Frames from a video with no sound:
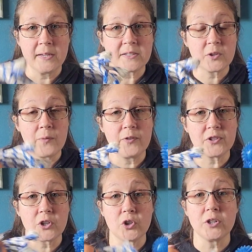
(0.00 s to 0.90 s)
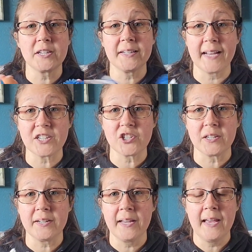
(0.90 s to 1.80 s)
So if there's a good
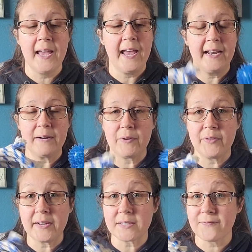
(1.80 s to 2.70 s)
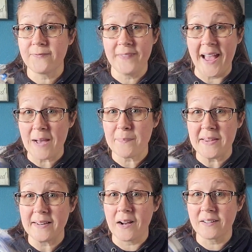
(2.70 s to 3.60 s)
connection and everything is
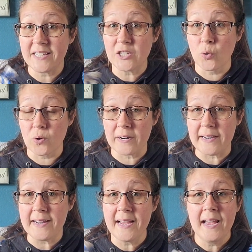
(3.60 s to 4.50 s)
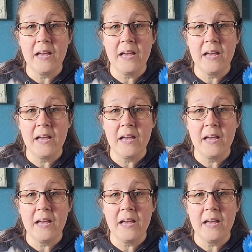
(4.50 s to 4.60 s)
happy and hunky-dory,